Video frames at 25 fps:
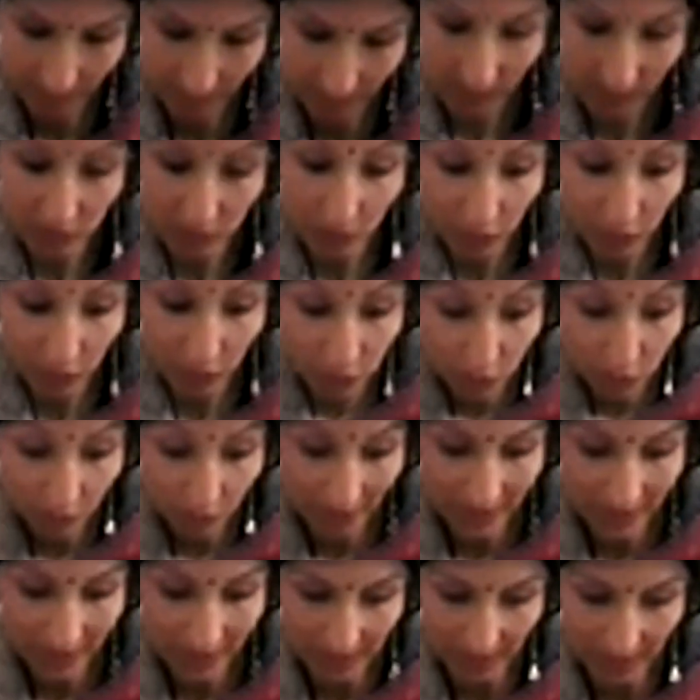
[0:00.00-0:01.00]
So
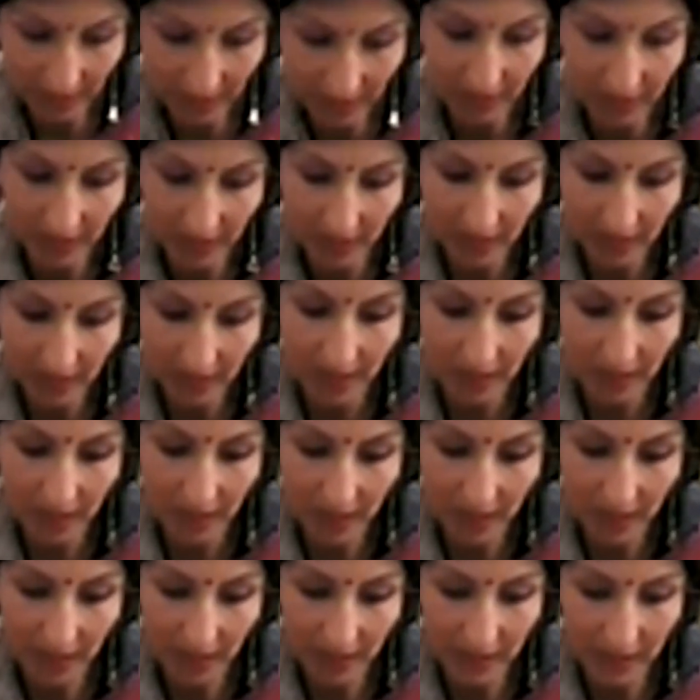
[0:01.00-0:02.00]
curating
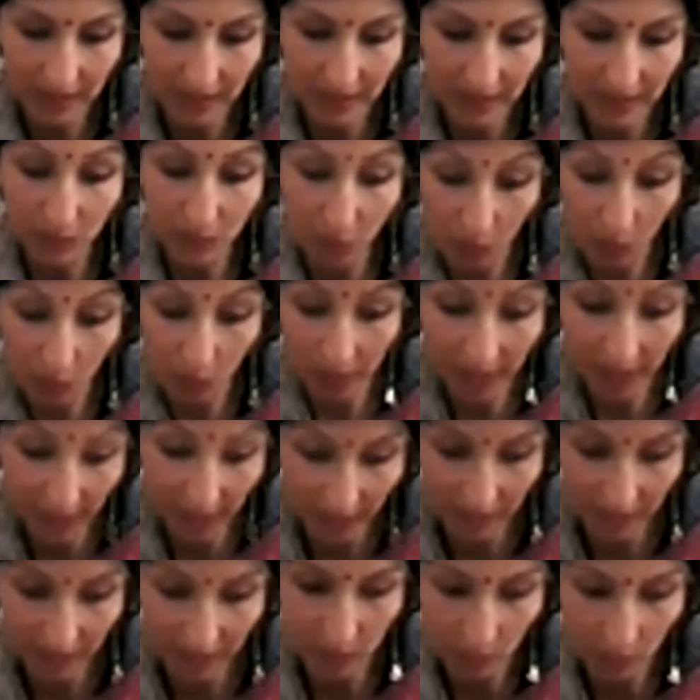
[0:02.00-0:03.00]
and what we
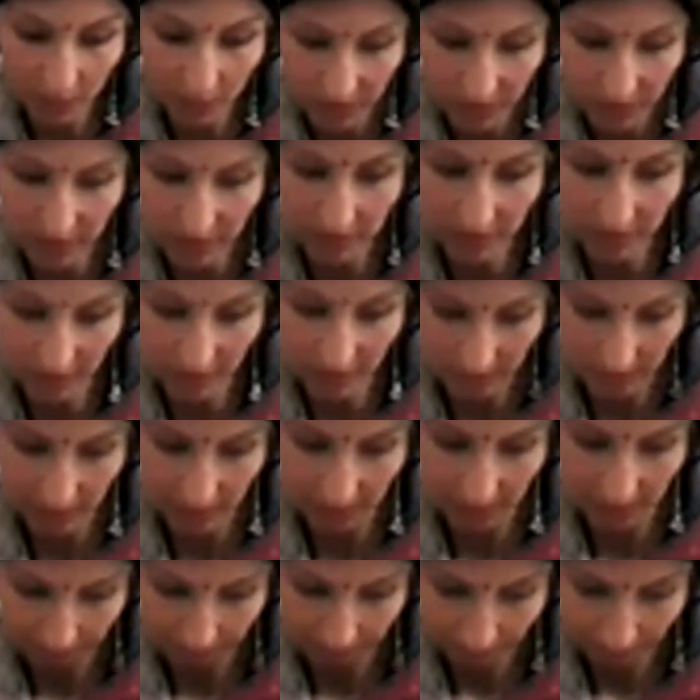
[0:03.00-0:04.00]
hear and what we discuss.
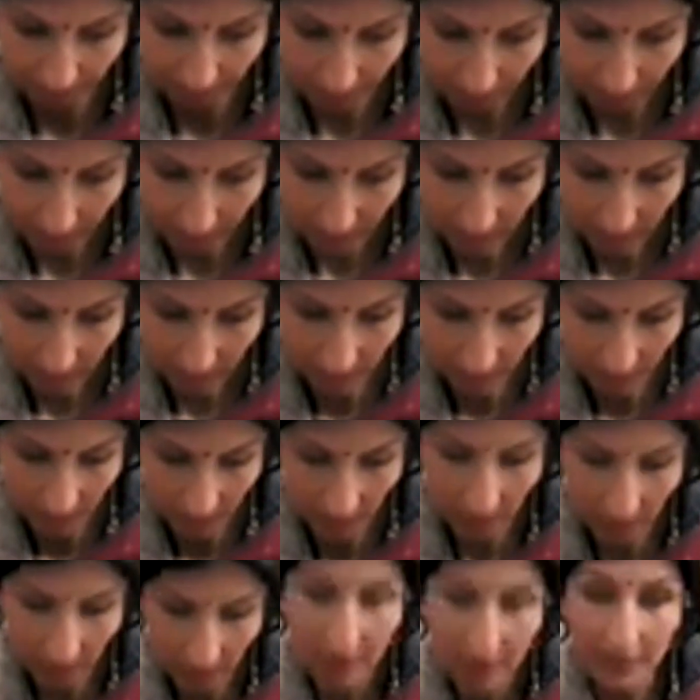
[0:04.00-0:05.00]

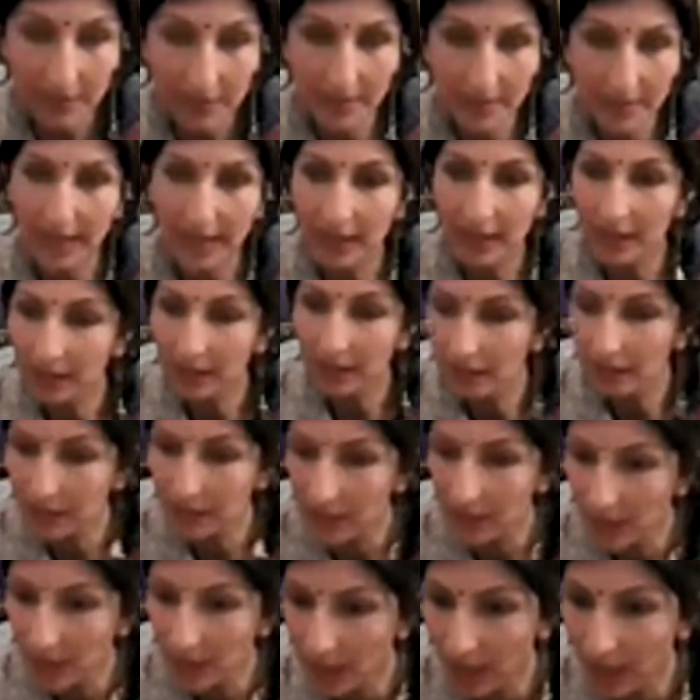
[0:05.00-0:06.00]
The second
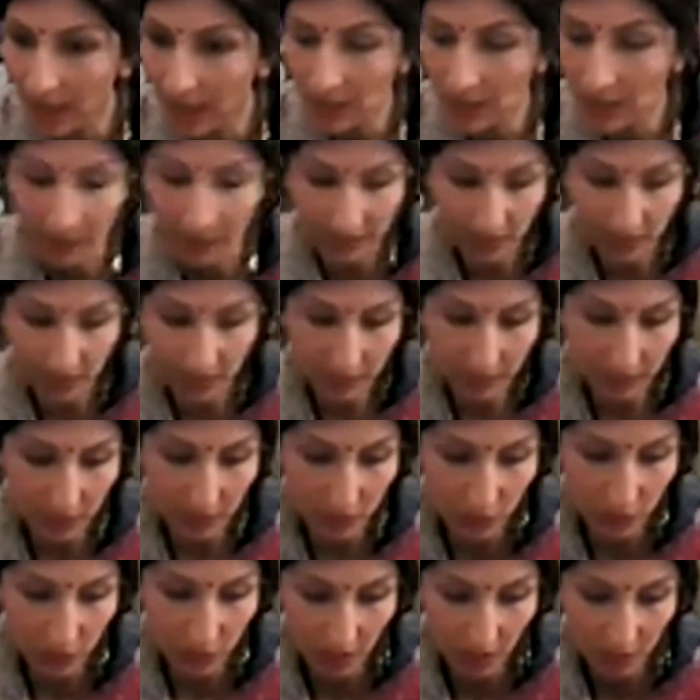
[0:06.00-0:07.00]
aspect I wanted to
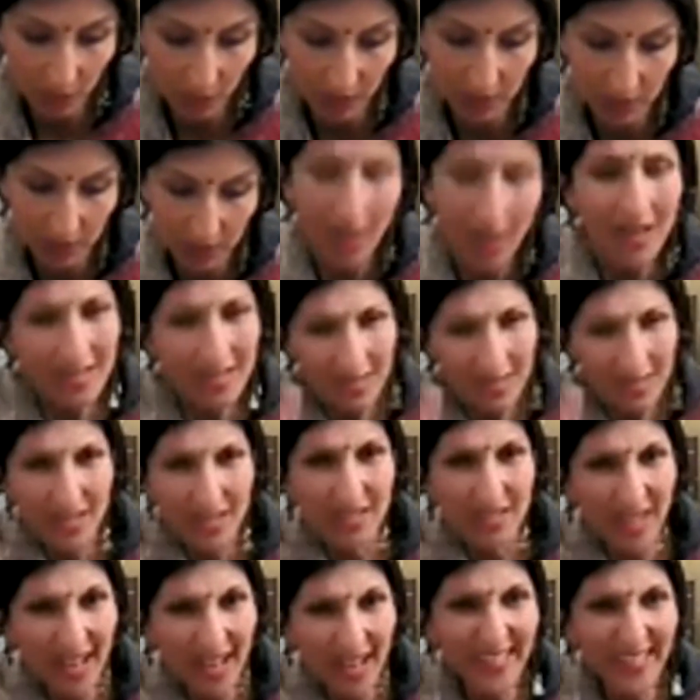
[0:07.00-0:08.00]
share was,
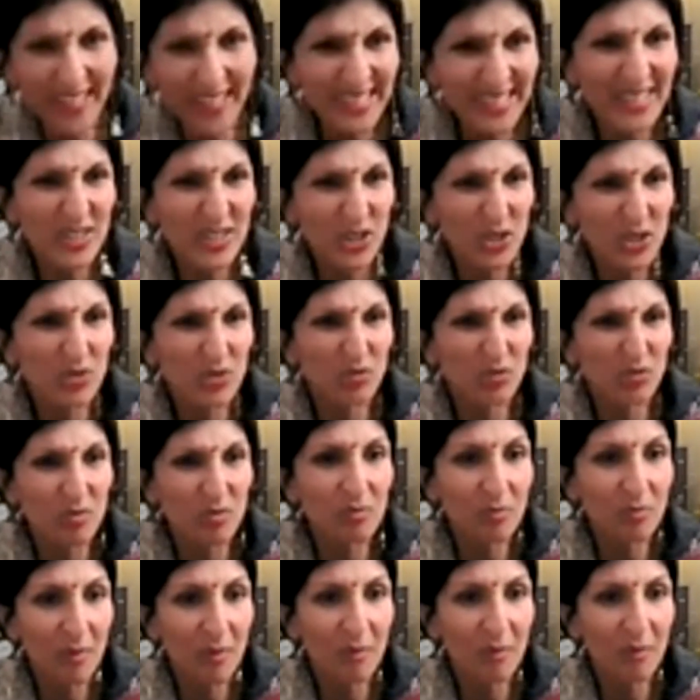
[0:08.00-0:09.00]
I guess
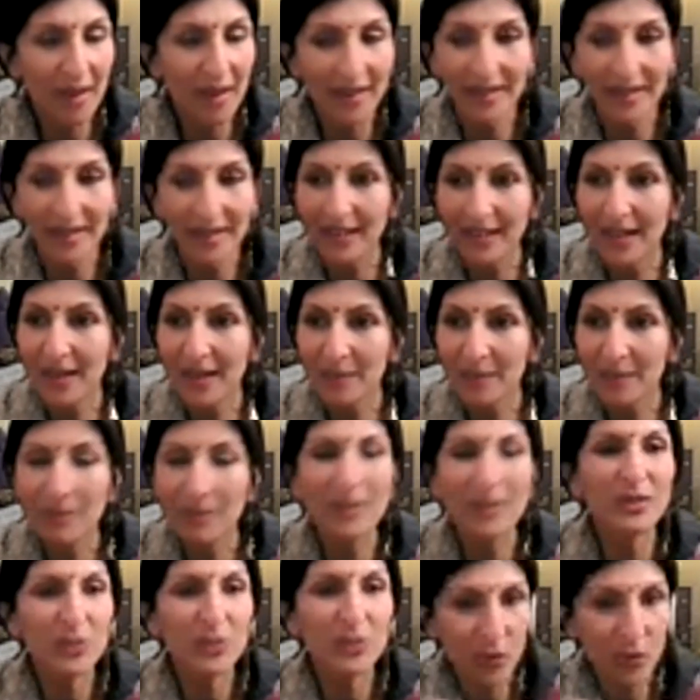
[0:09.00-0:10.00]
it
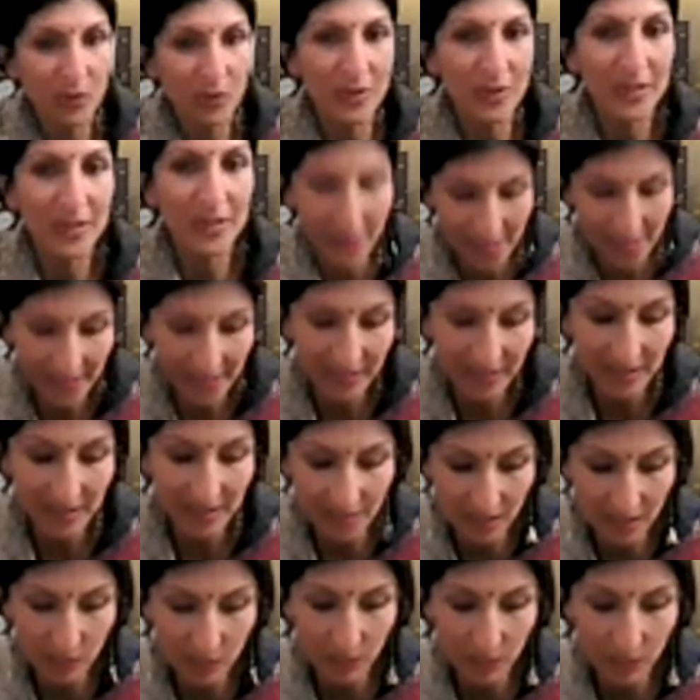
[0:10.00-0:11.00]
builds on the little
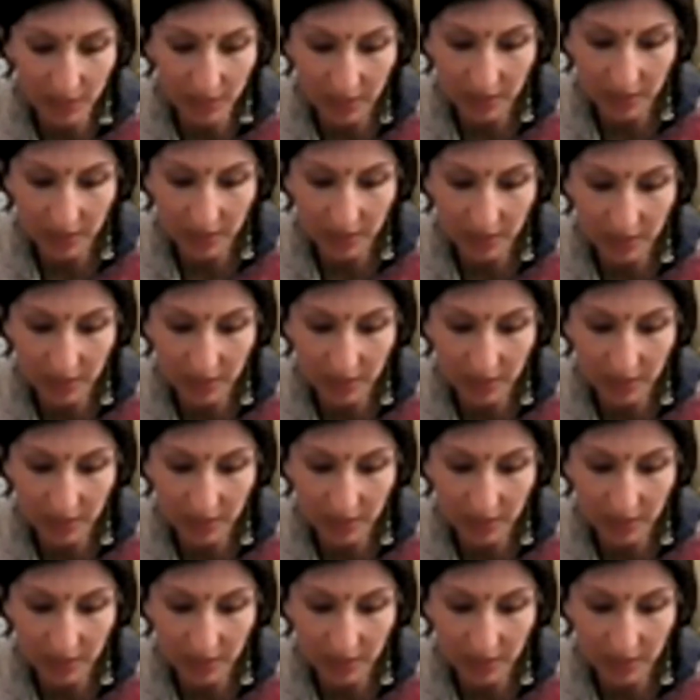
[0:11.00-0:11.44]
exercise we did.